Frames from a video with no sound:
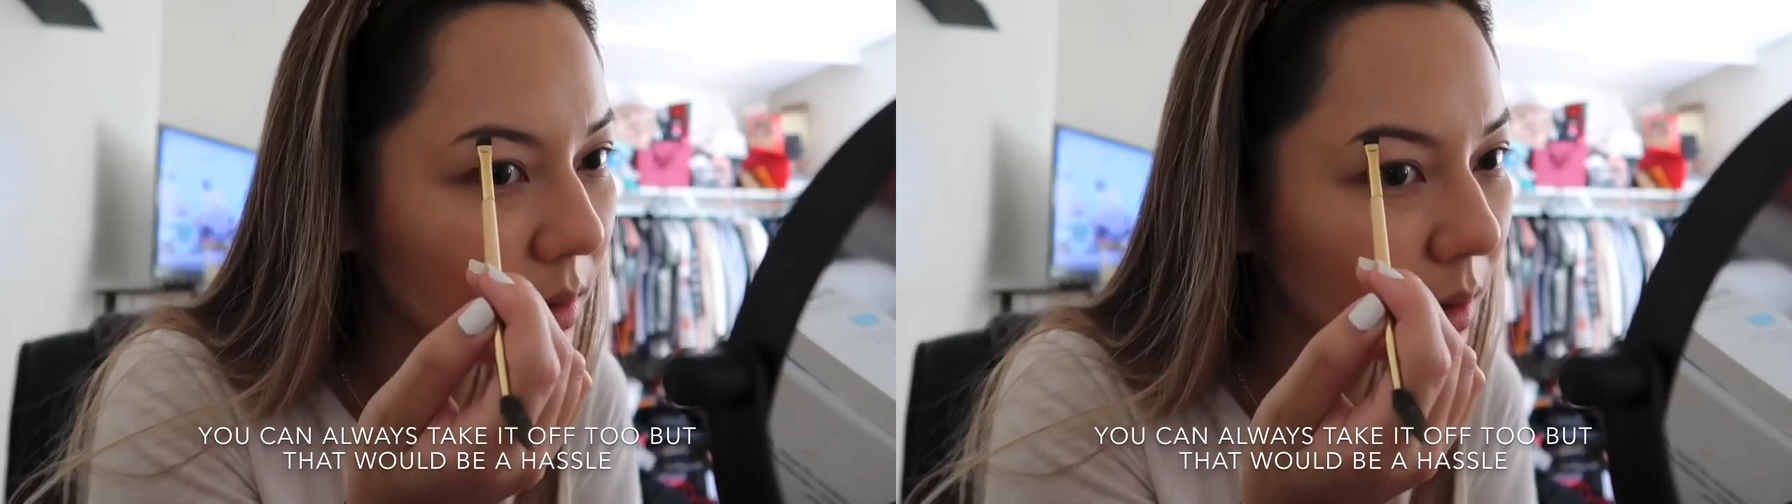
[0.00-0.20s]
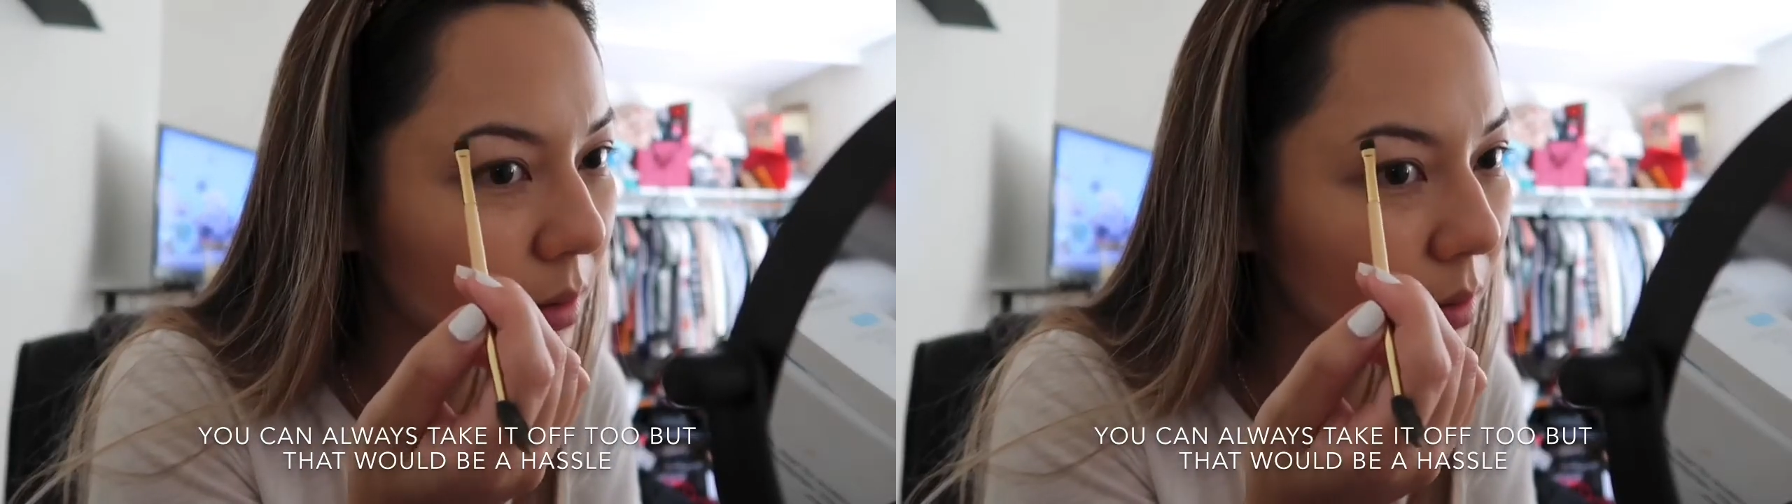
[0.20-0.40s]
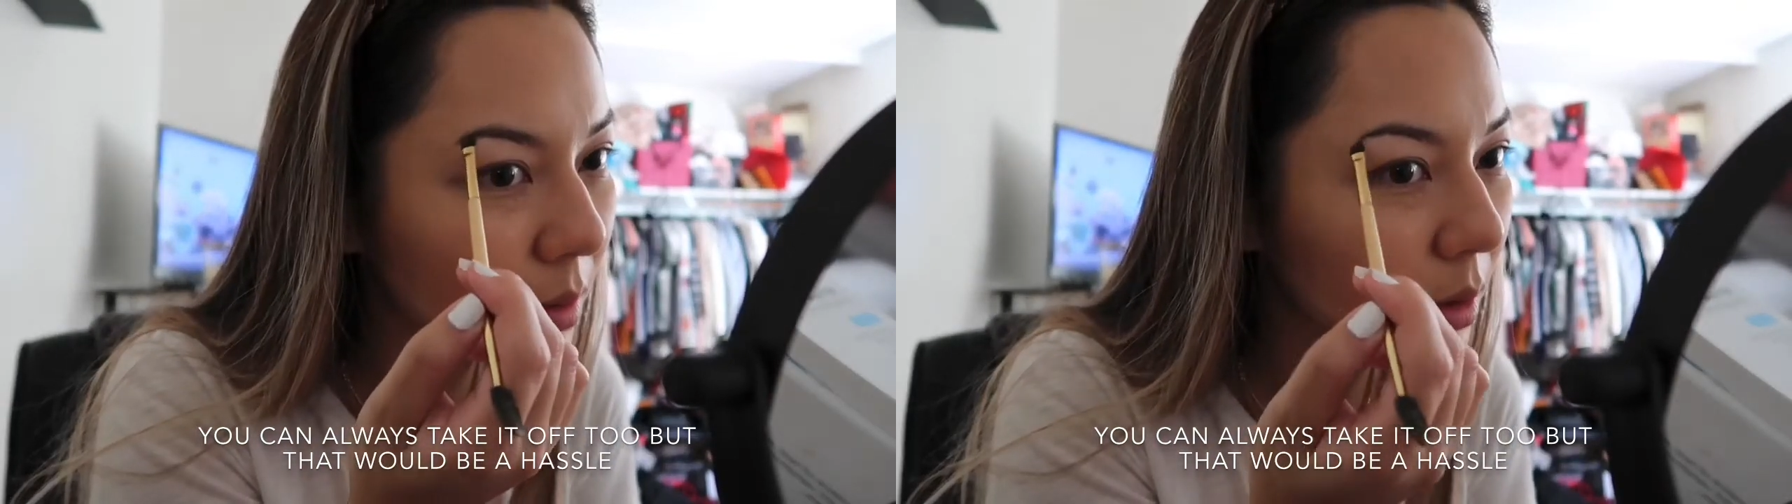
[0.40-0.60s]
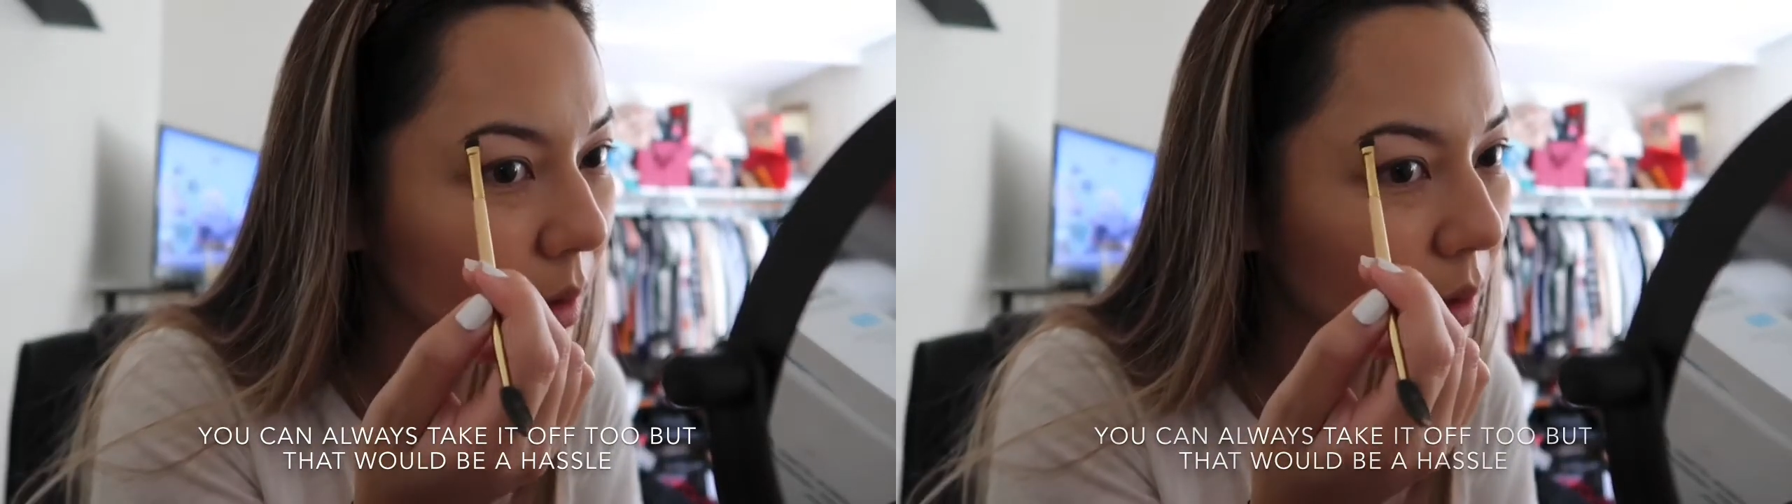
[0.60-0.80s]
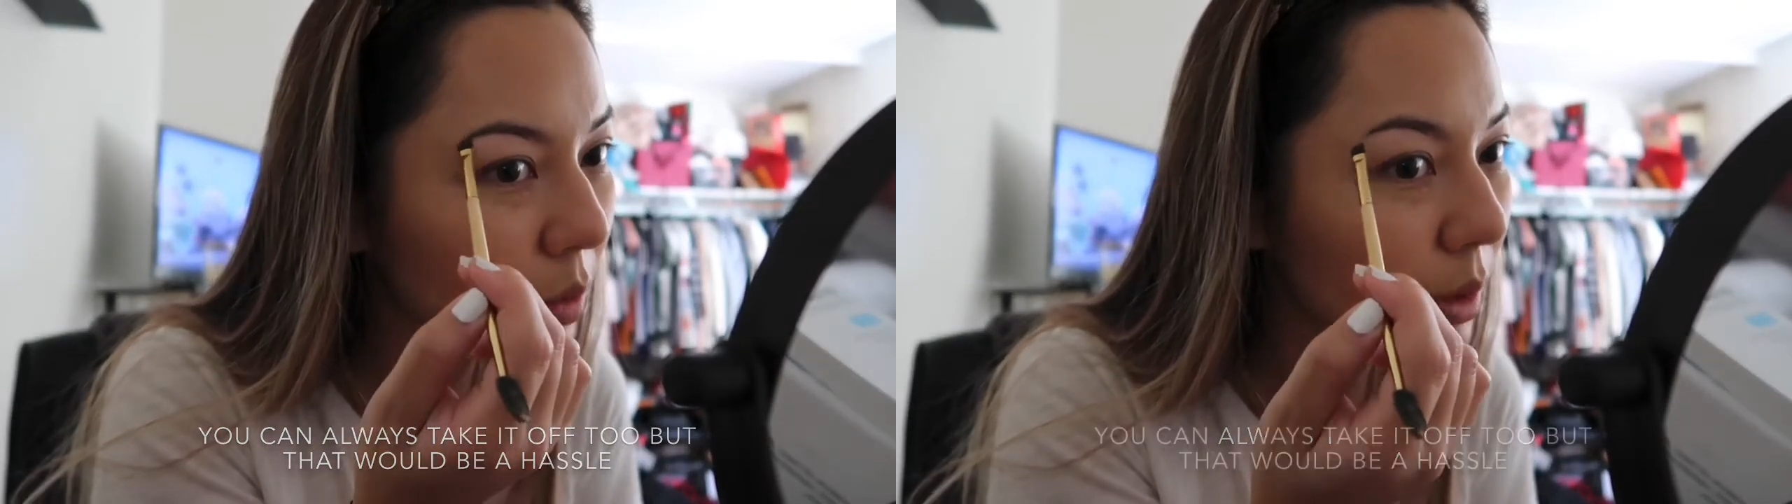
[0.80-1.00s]
so
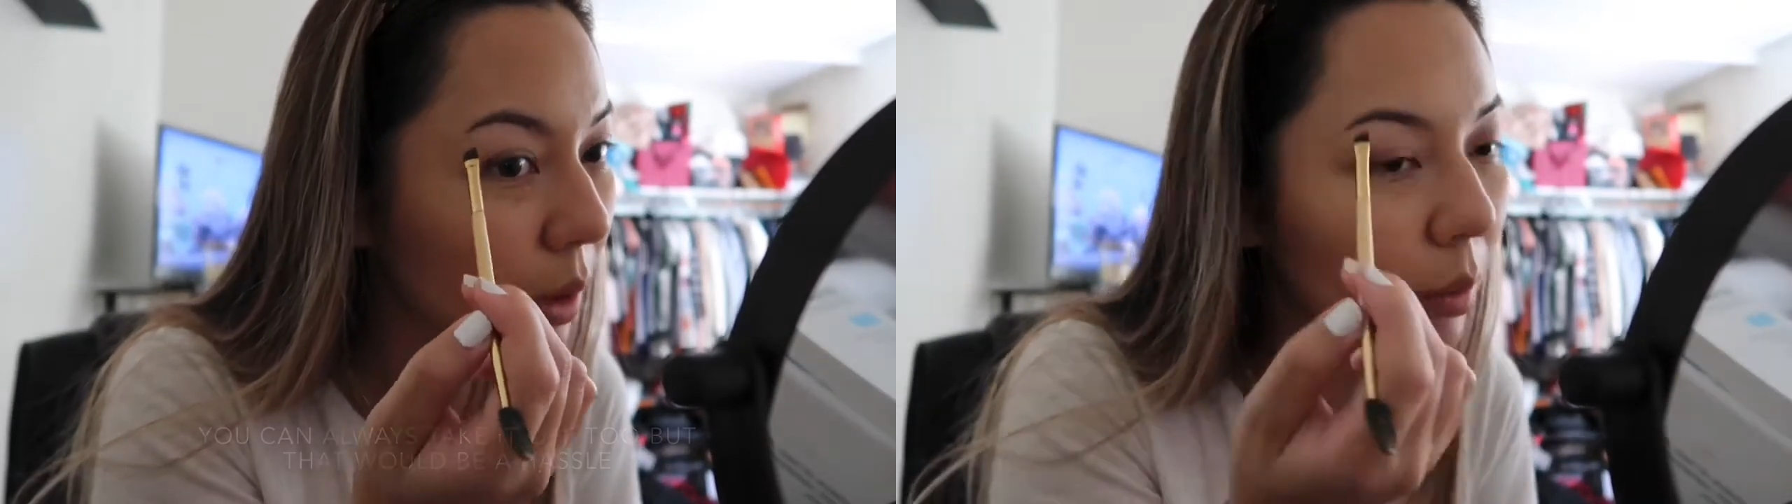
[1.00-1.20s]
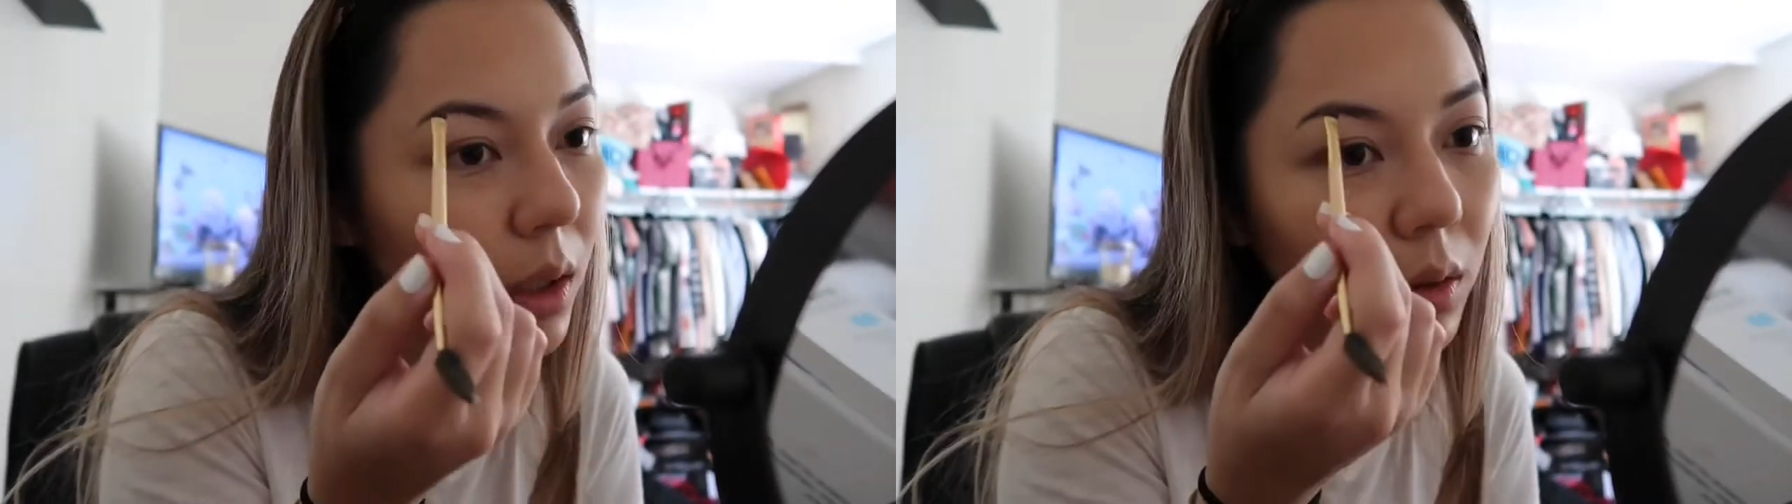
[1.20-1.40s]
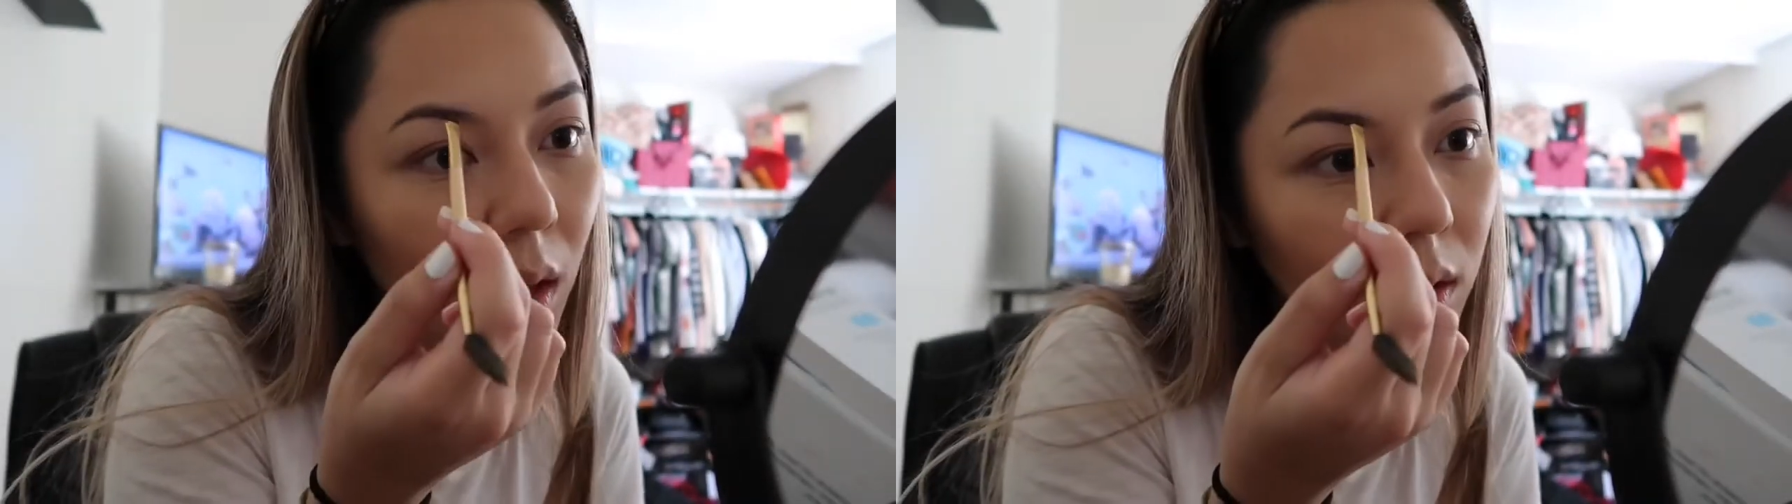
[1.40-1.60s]
we don't want to do that.